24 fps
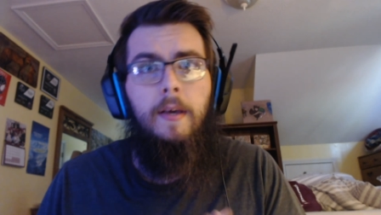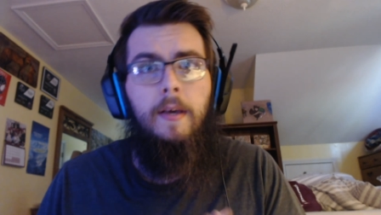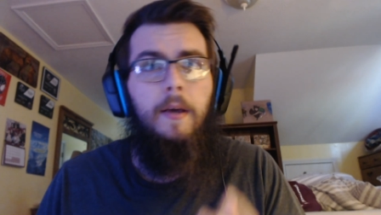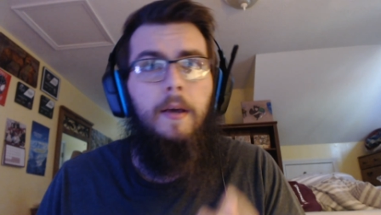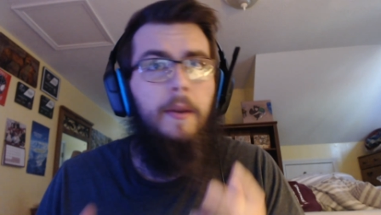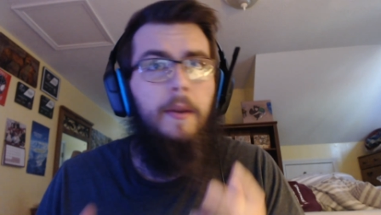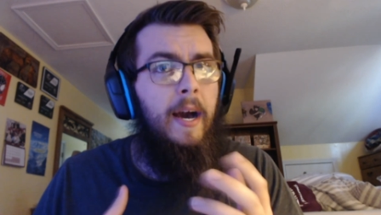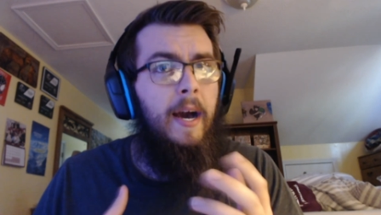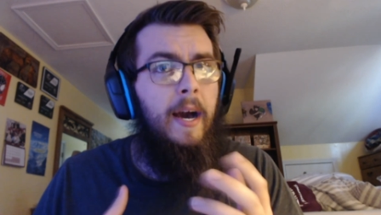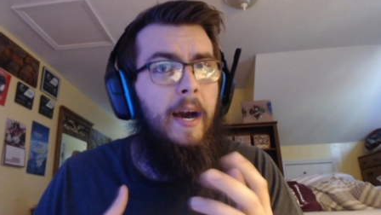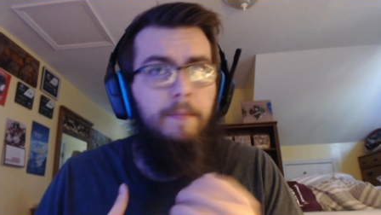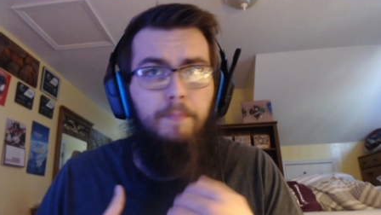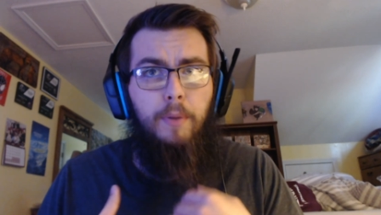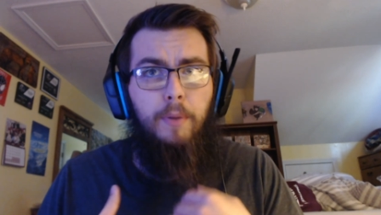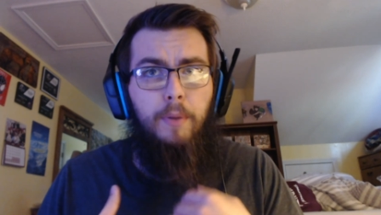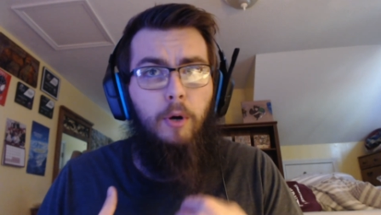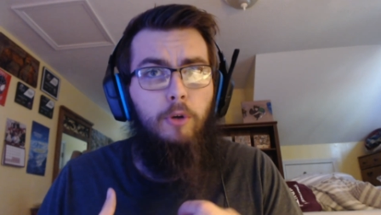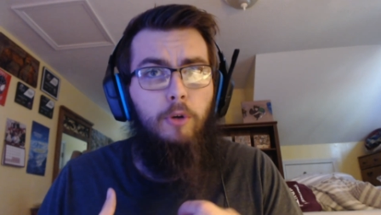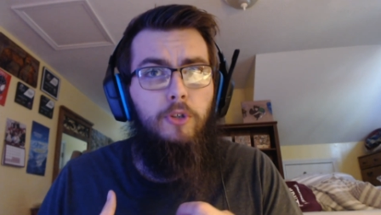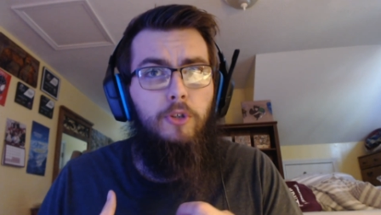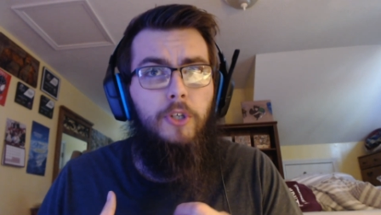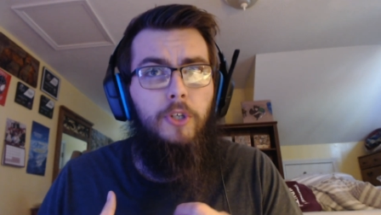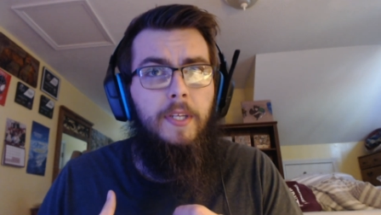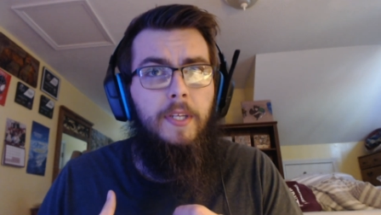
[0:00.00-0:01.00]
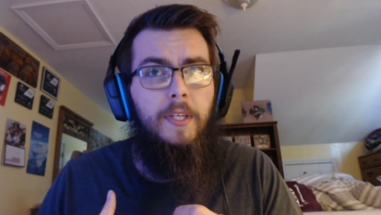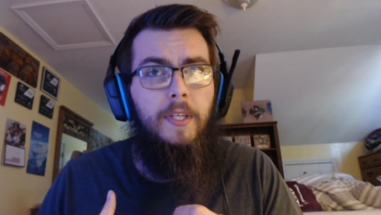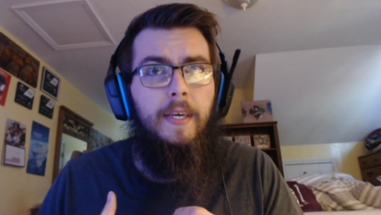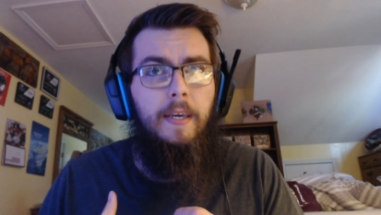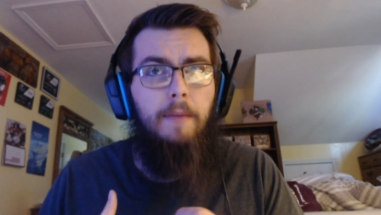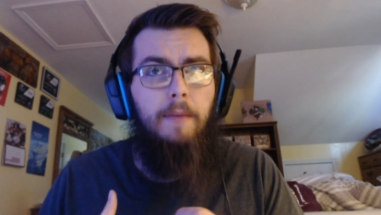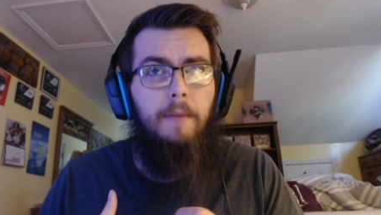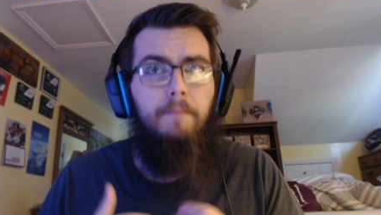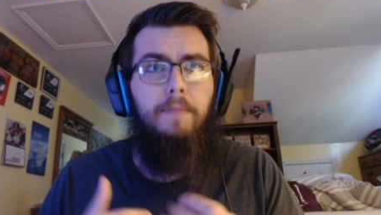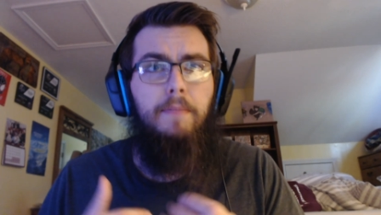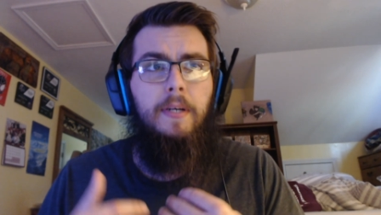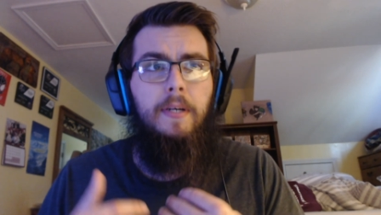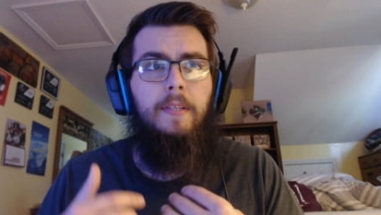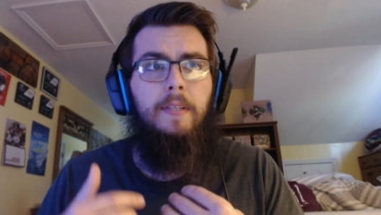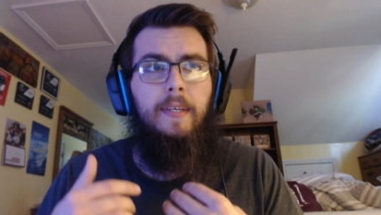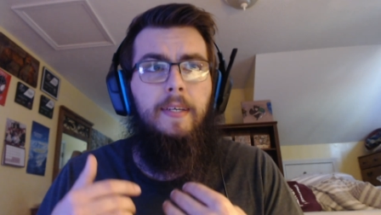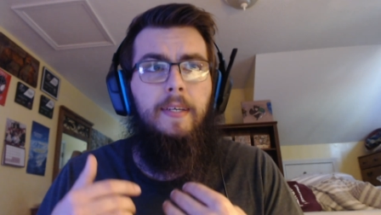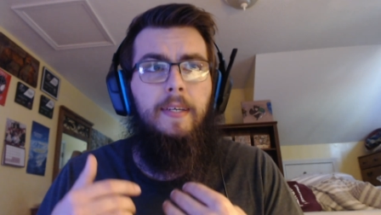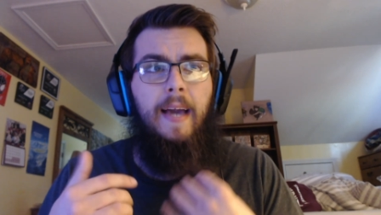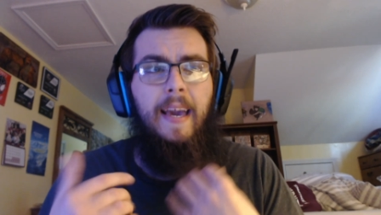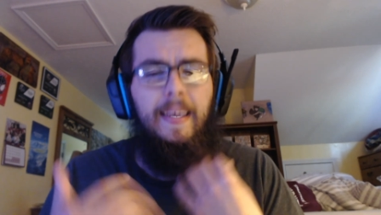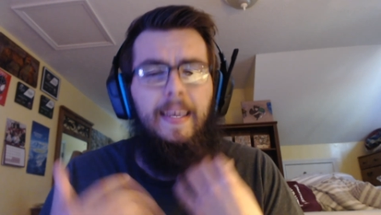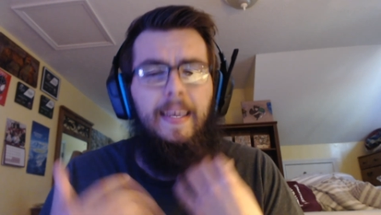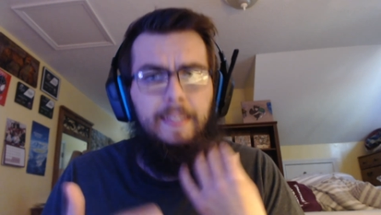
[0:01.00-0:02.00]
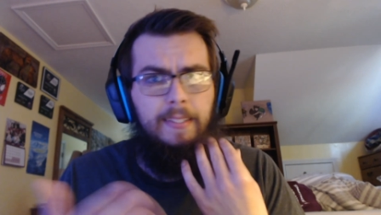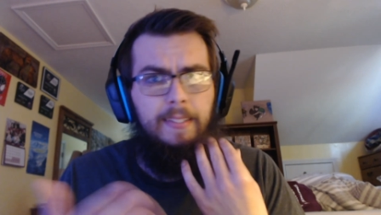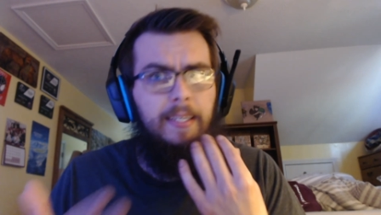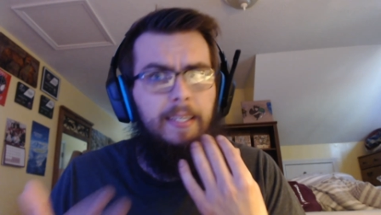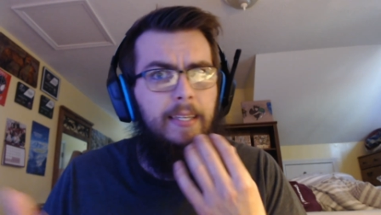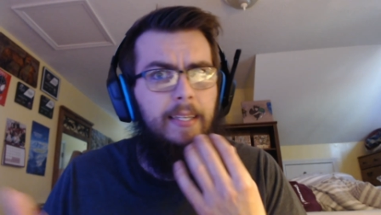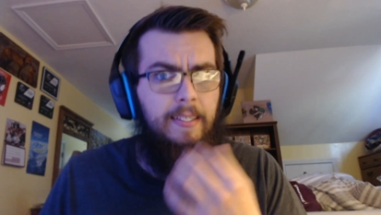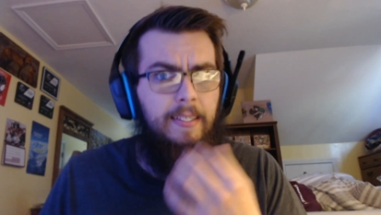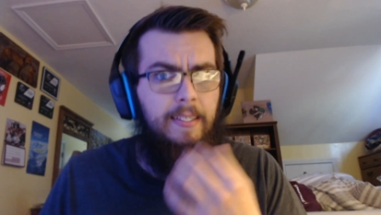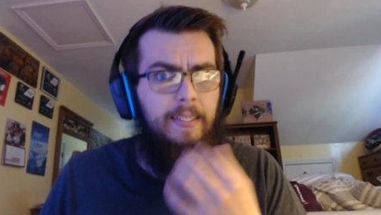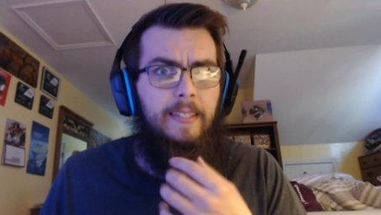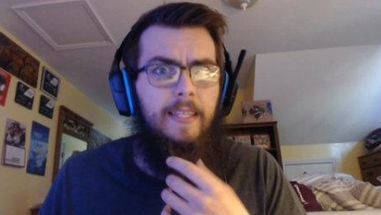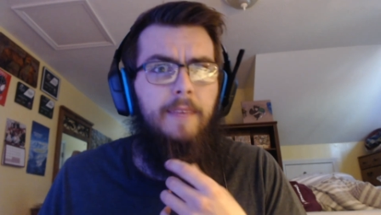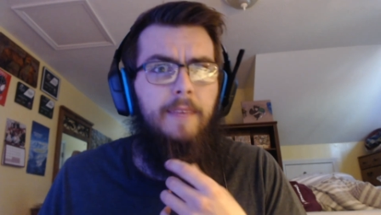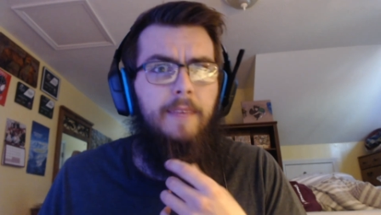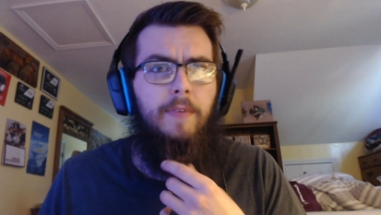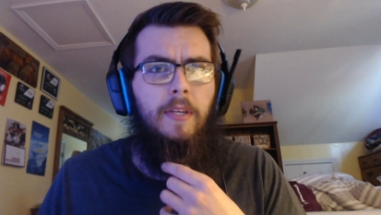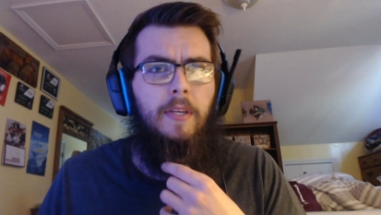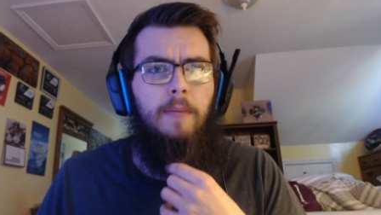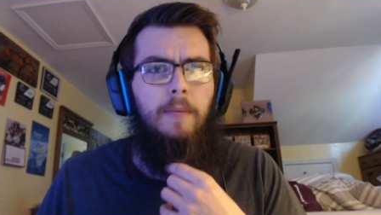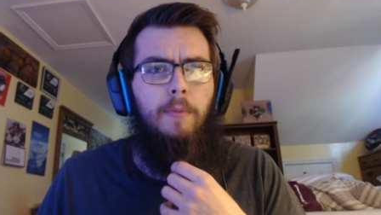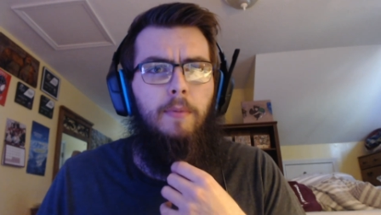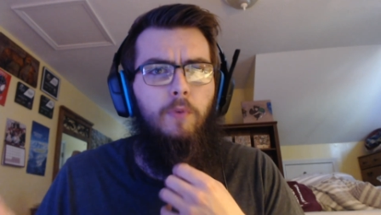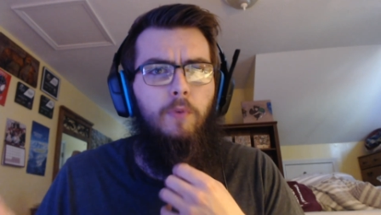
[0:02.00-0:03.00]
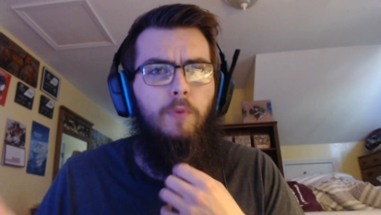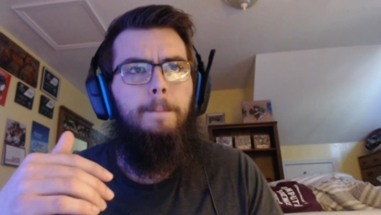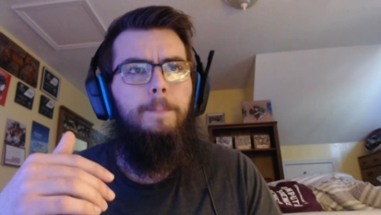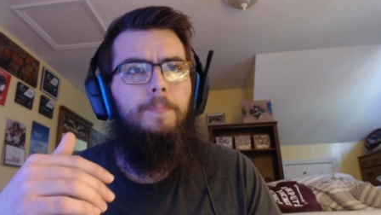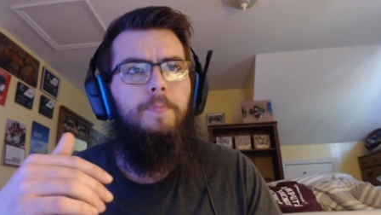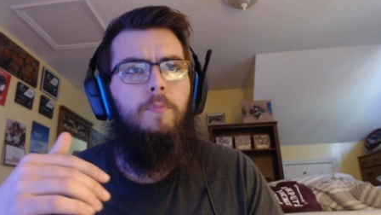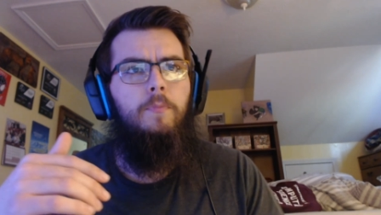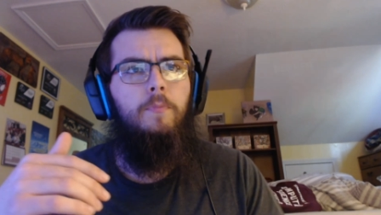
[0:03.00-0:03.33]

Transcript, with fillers: Not personally, but like I had seen his activity before.